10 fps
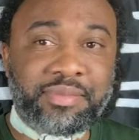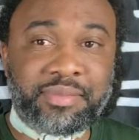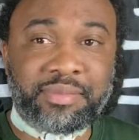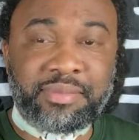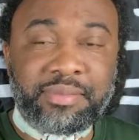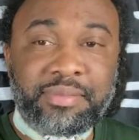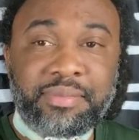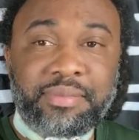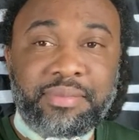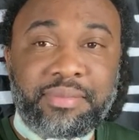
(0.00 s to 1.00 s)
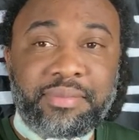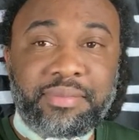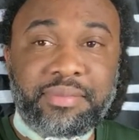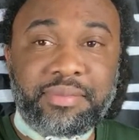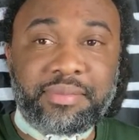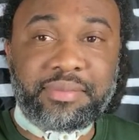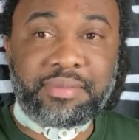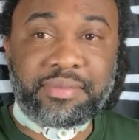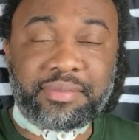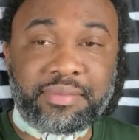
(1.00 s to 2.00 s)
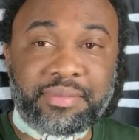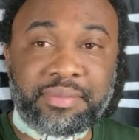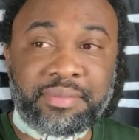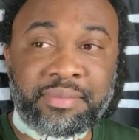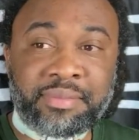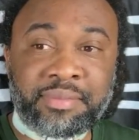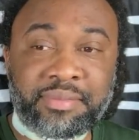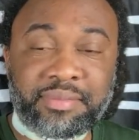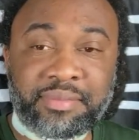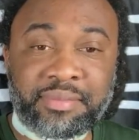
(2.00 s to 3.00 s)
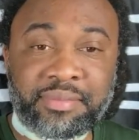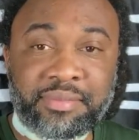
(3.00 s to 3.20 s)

[no speech]